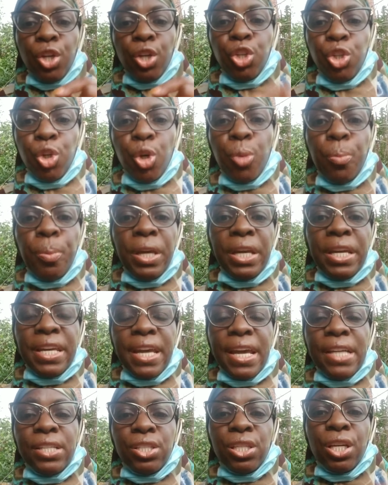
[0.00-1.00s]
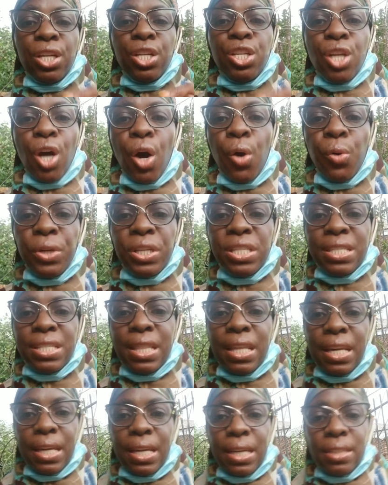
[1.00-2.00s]
You begin to notice
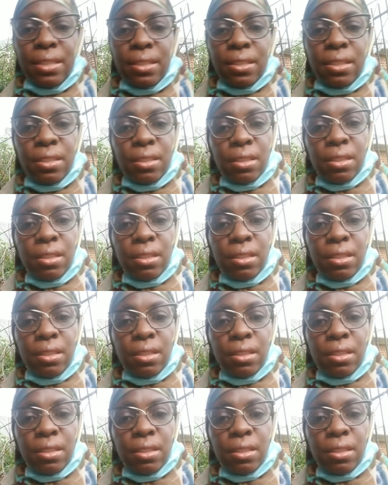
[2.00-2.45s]
things.